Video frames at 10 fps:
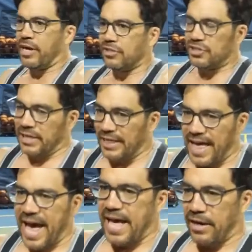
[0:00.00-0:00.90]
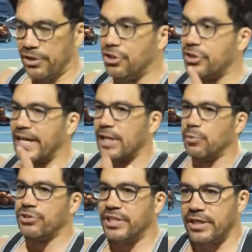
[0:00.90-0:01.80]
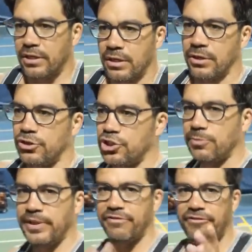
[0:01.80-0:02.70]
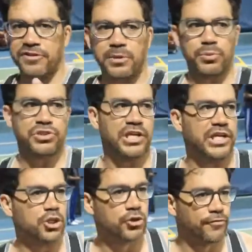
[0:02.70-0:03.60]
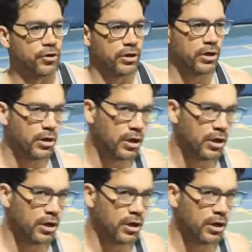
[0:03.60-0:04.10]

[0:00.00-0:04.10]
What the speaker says: I'll say to that, on your daily routine, you should be 50% introverted,